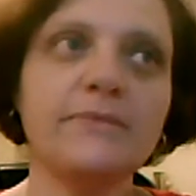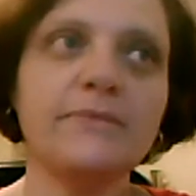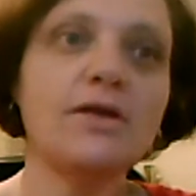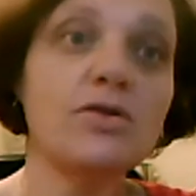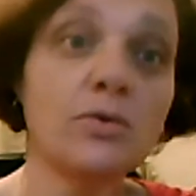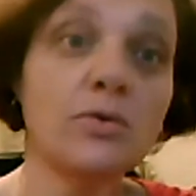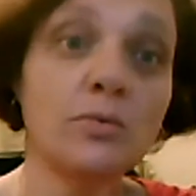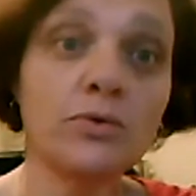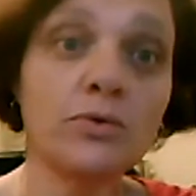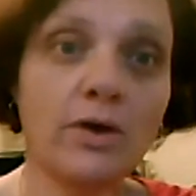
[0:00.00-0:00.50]

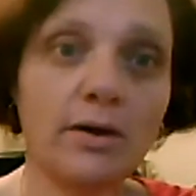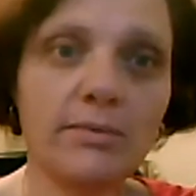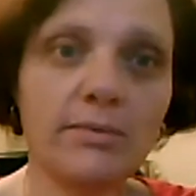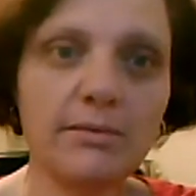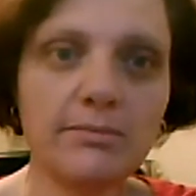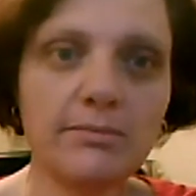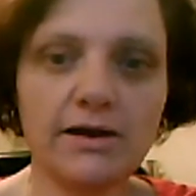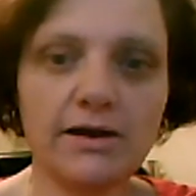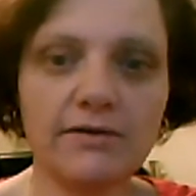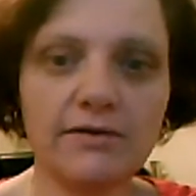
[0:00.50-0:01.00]
So what do I
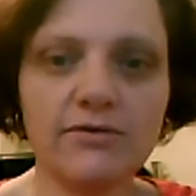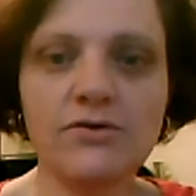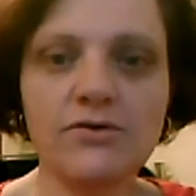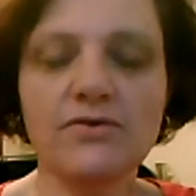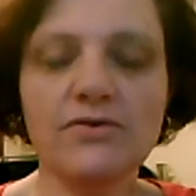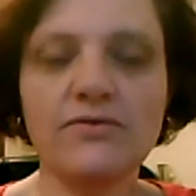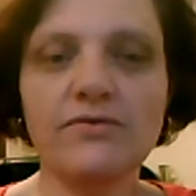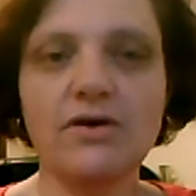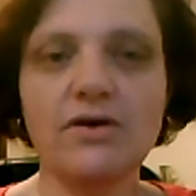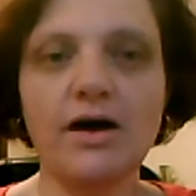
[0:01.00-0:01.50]
mean by
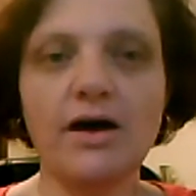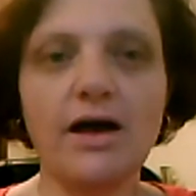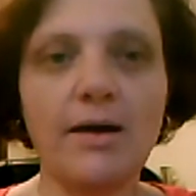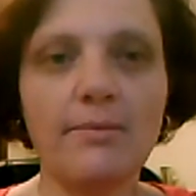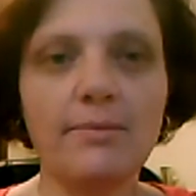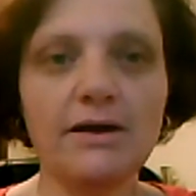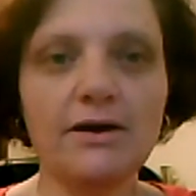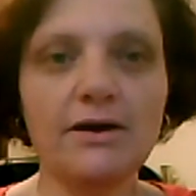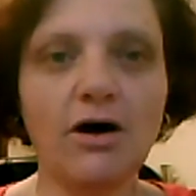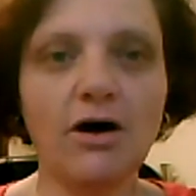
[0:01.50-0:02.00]
diversify?
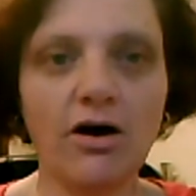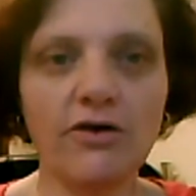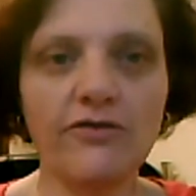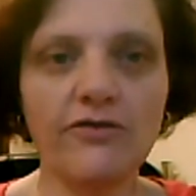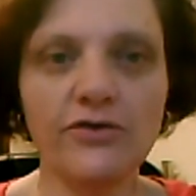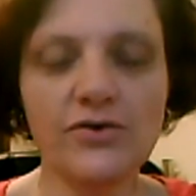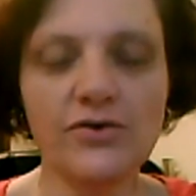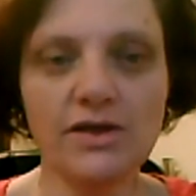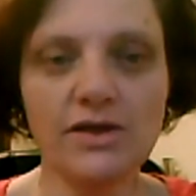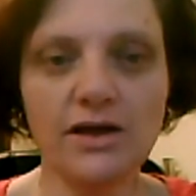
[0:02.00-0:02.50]
I mean
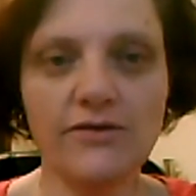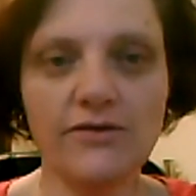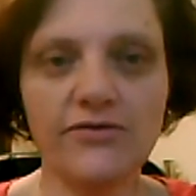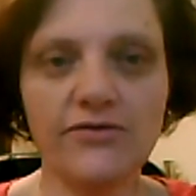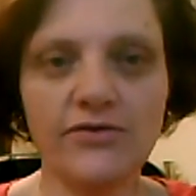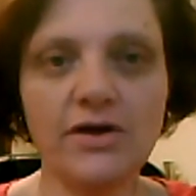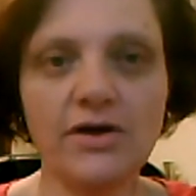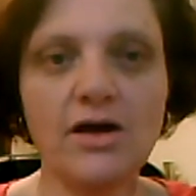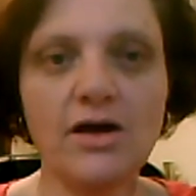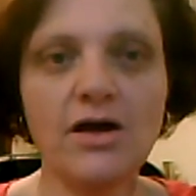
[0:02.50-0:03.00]
offer
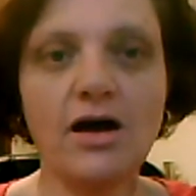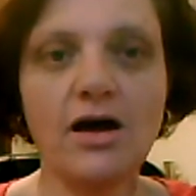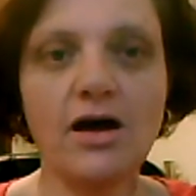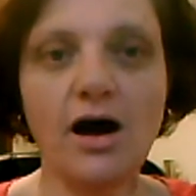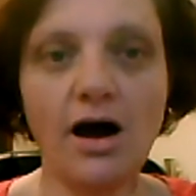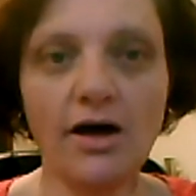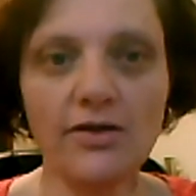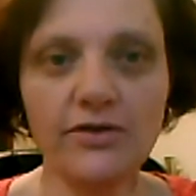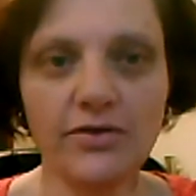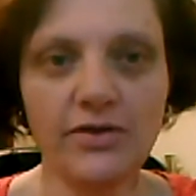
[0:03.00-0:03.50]
stuff
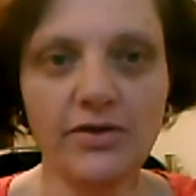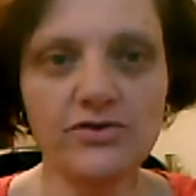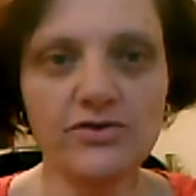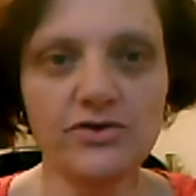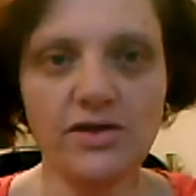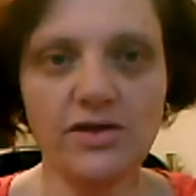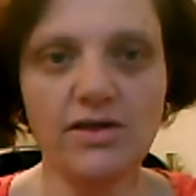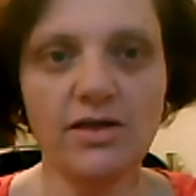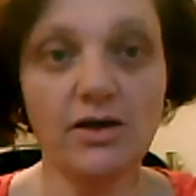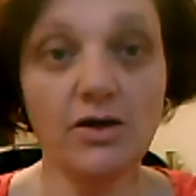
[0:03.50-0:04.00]
other than
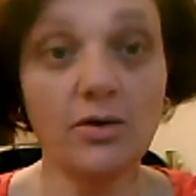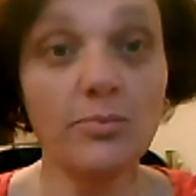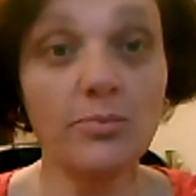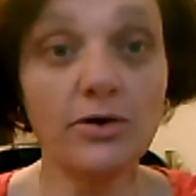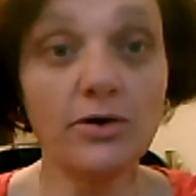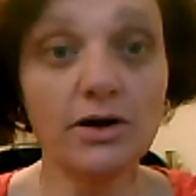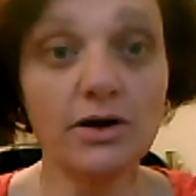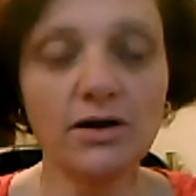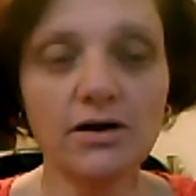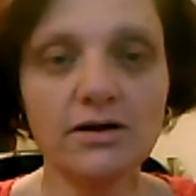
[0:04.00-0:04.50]
just single
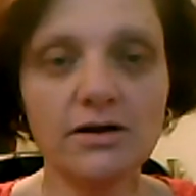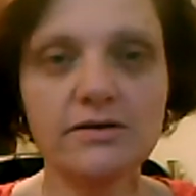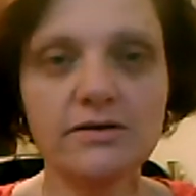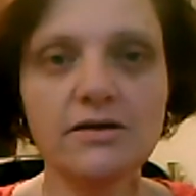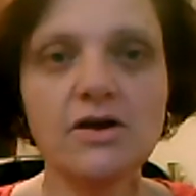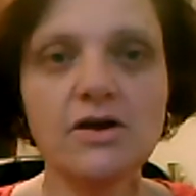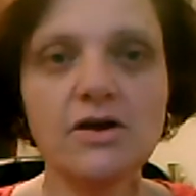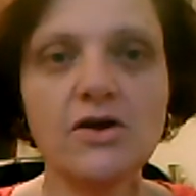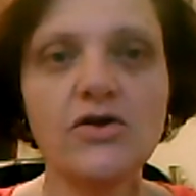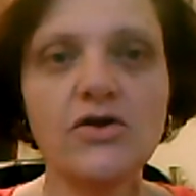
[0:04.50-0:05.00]
product.
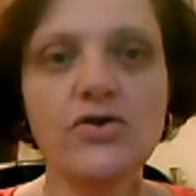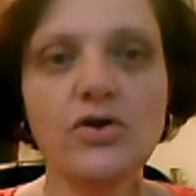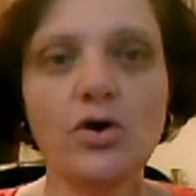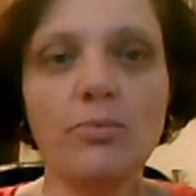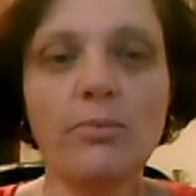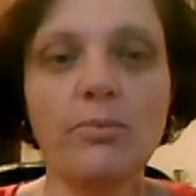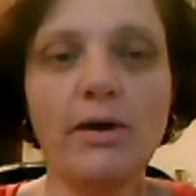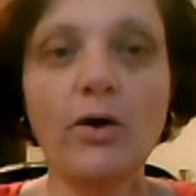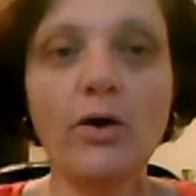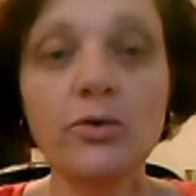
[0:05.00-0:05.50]

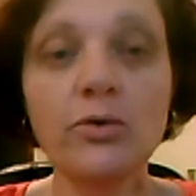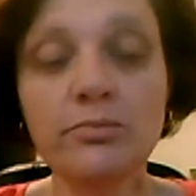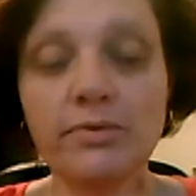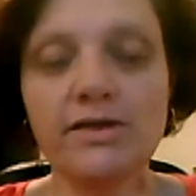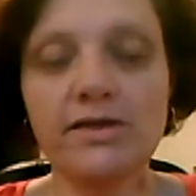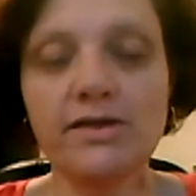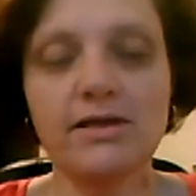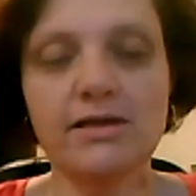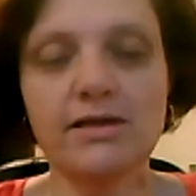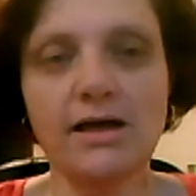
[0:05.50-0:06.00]
So my own
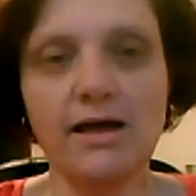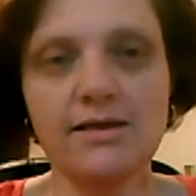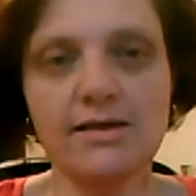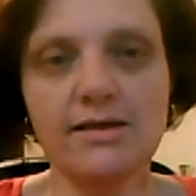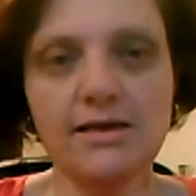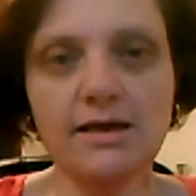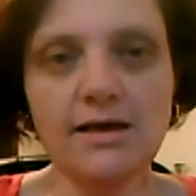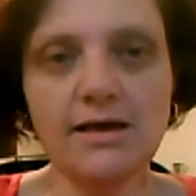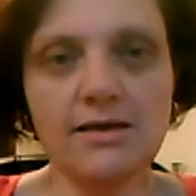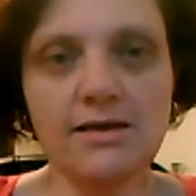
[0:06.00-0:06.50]
business had
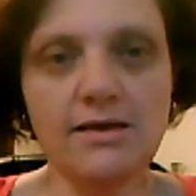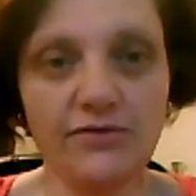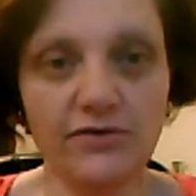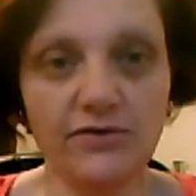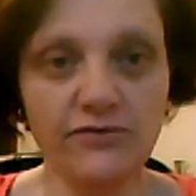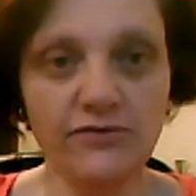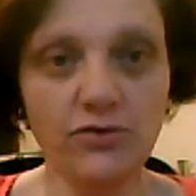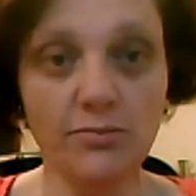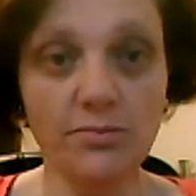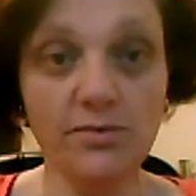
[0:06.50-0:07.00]
6
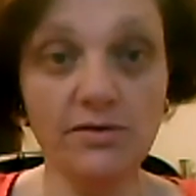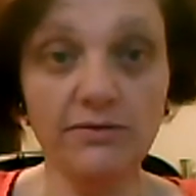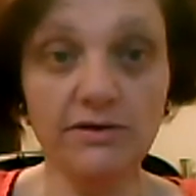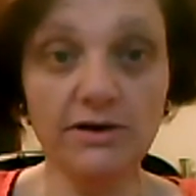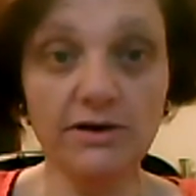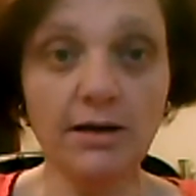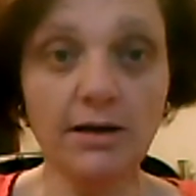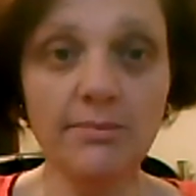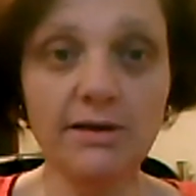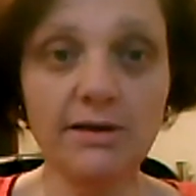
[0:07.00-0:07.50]
different forms of
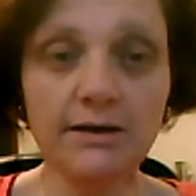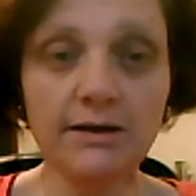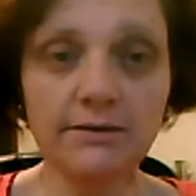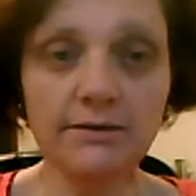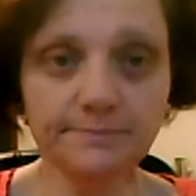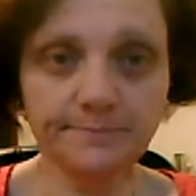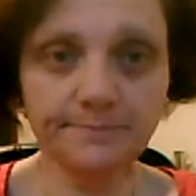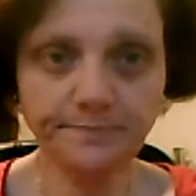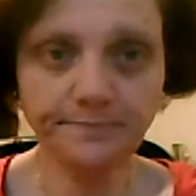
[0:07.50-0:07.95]
income in it.